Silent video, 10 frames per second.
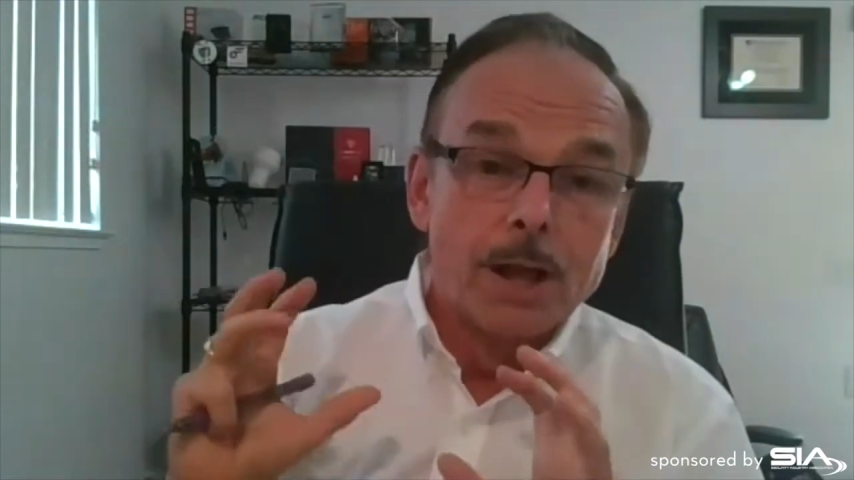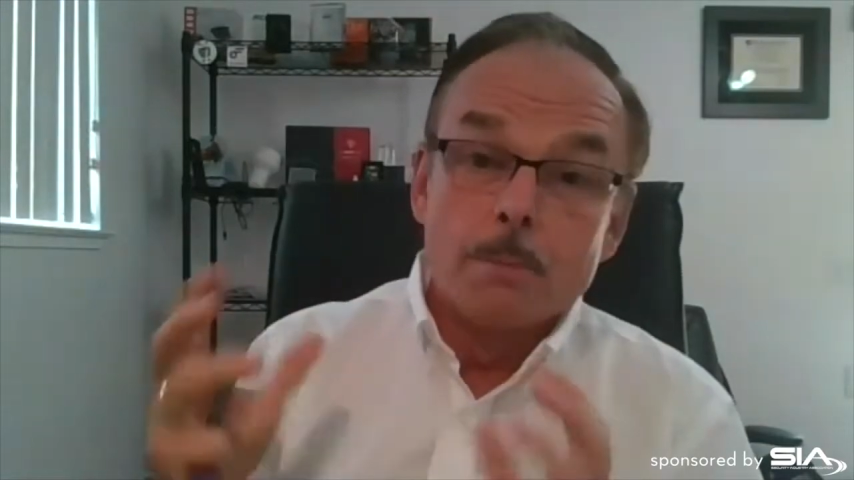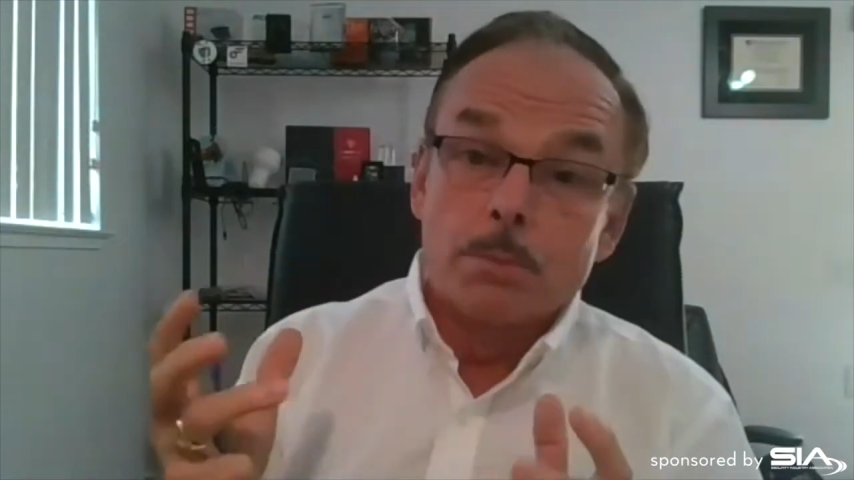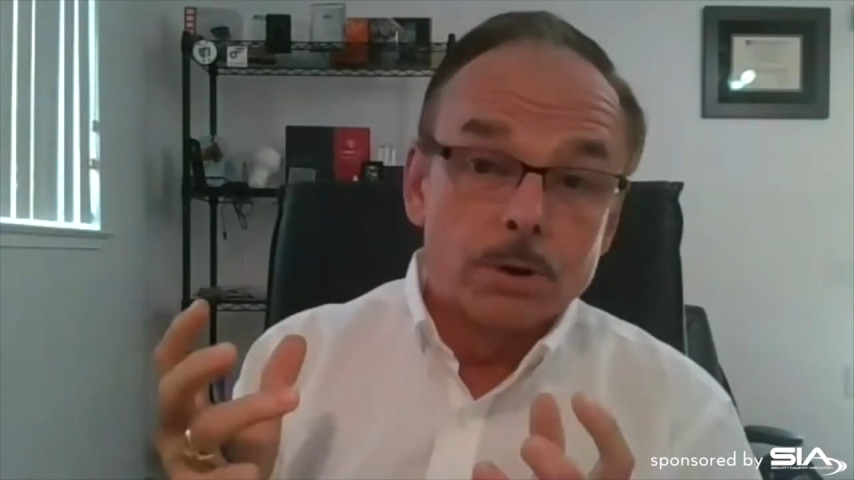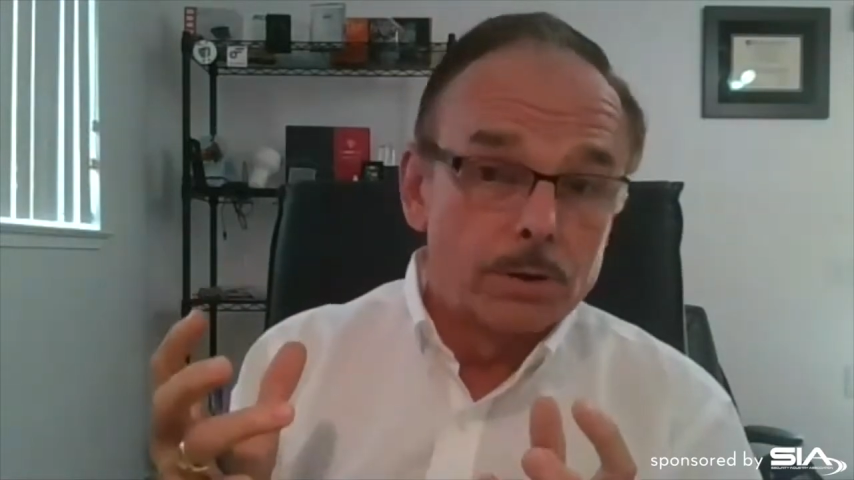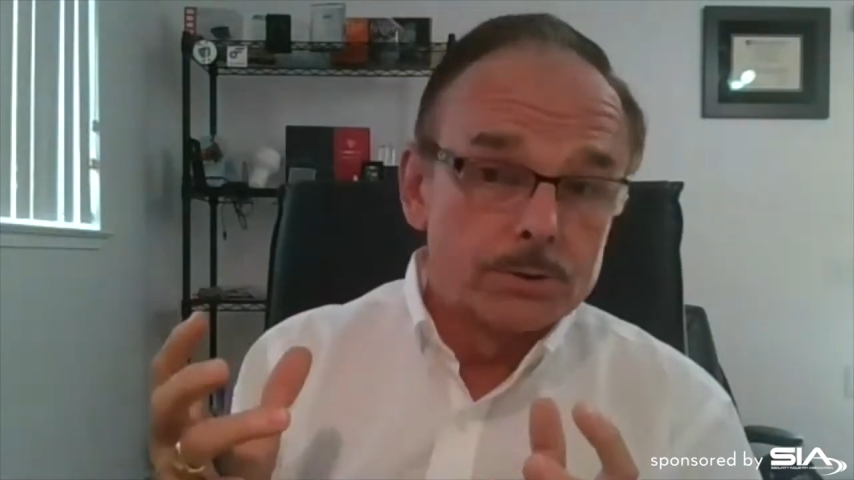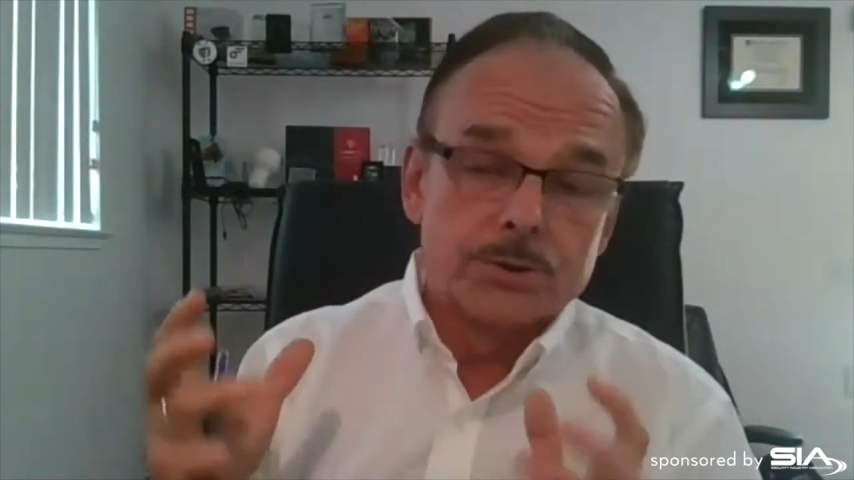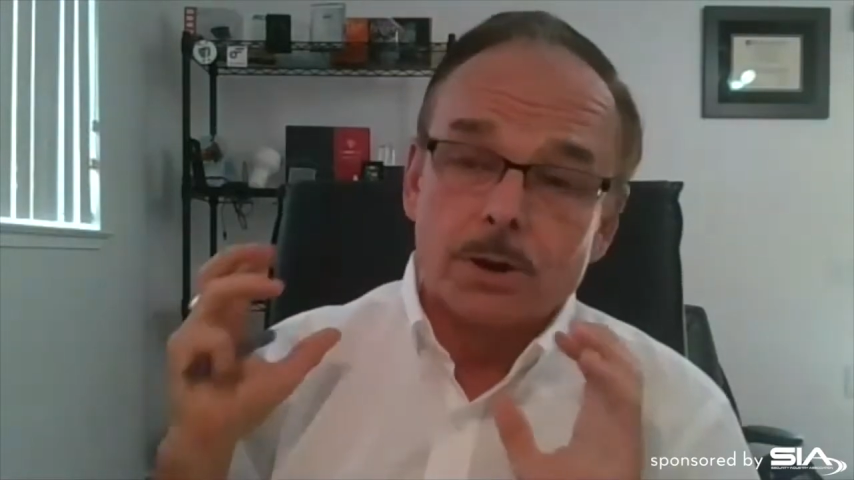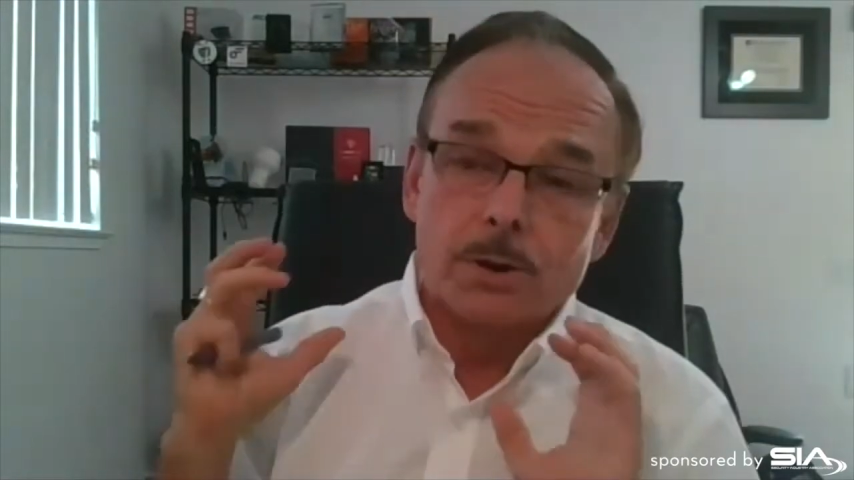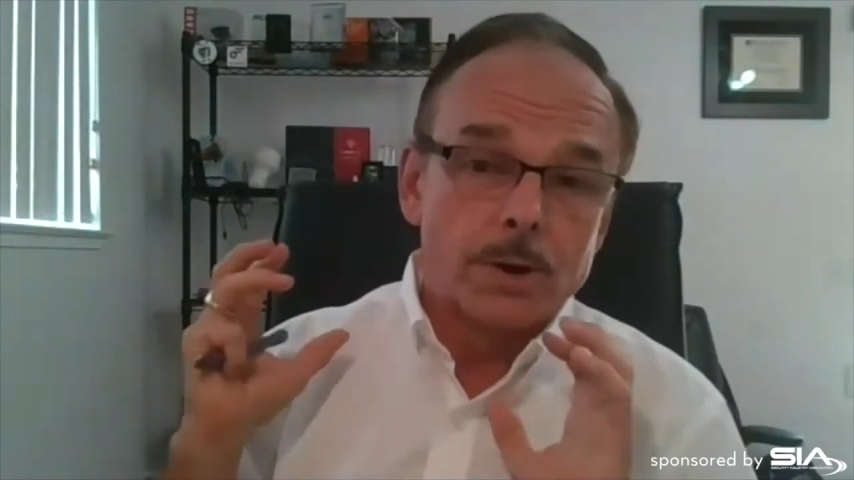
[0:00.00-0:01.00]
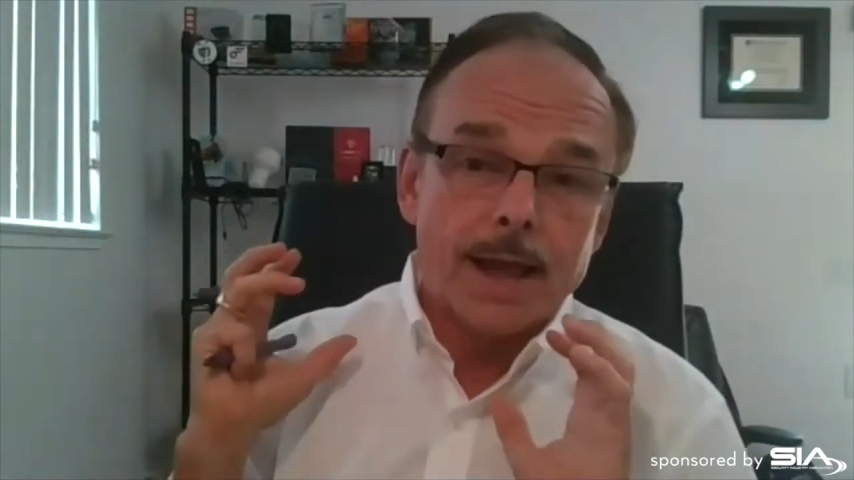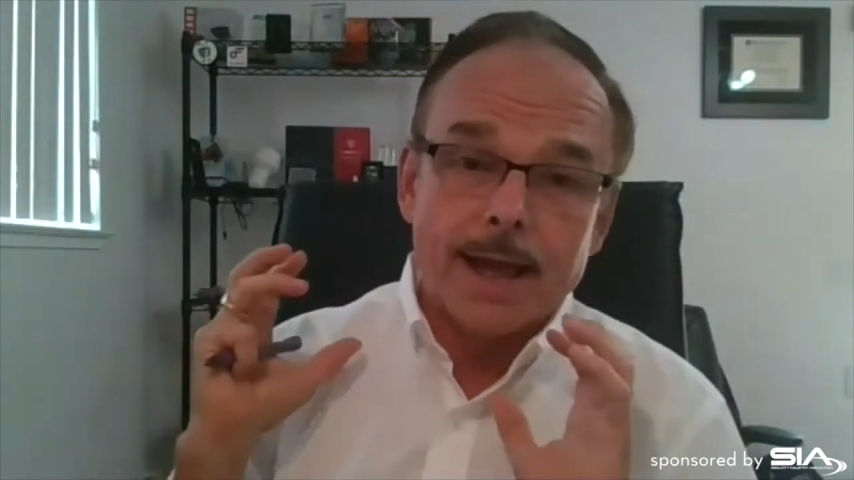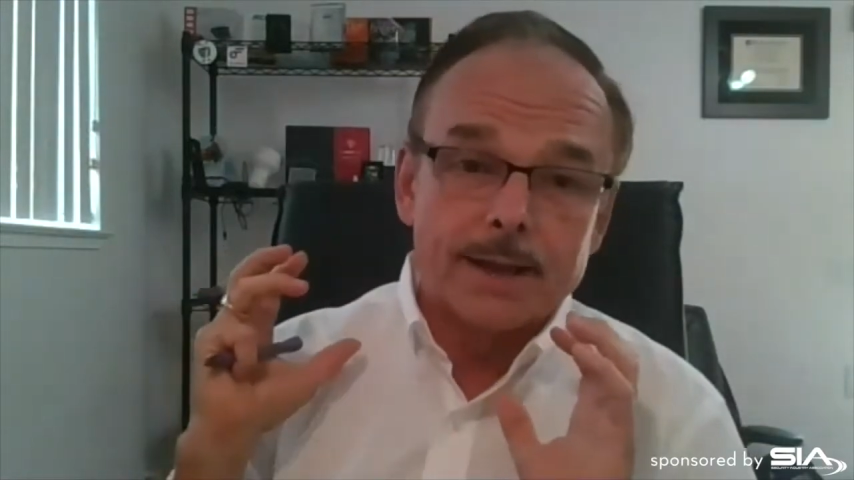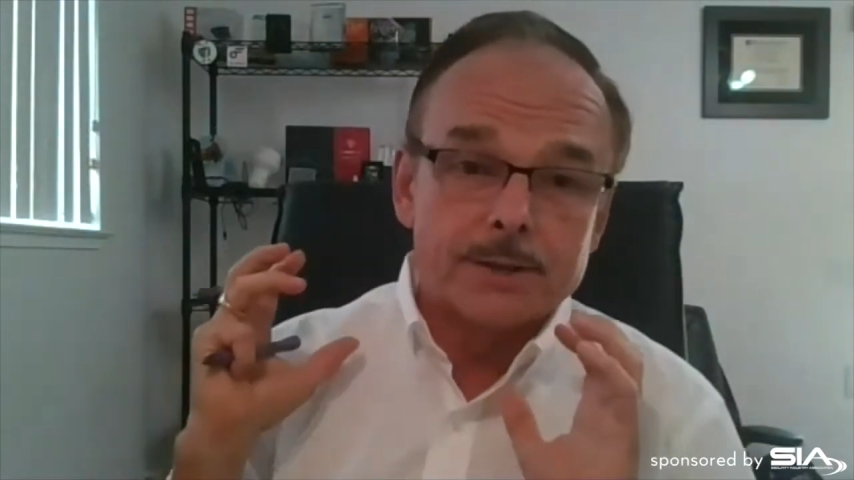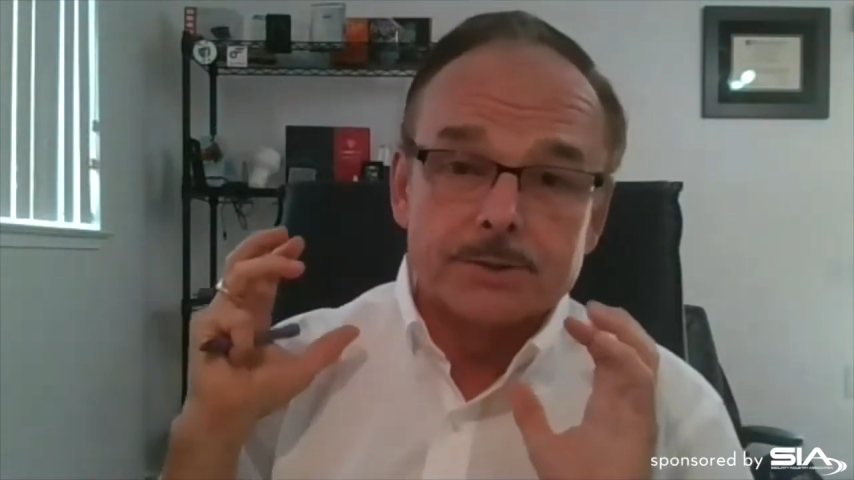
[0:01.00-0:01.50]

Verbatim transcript: but also as